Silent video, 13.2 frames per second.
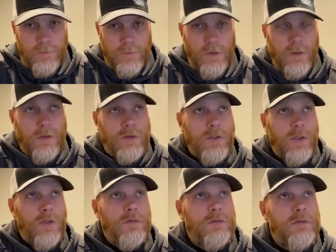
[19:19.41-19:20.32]

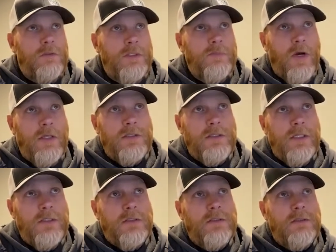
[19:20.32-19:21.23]
So this
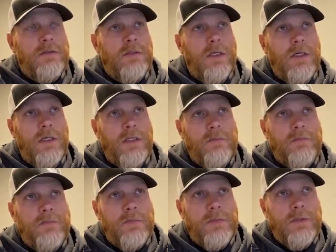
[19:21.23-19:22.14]
process,
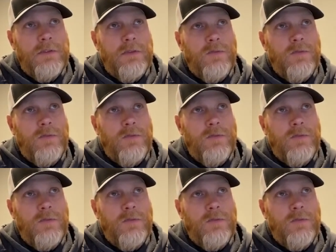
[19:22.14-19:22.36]
this is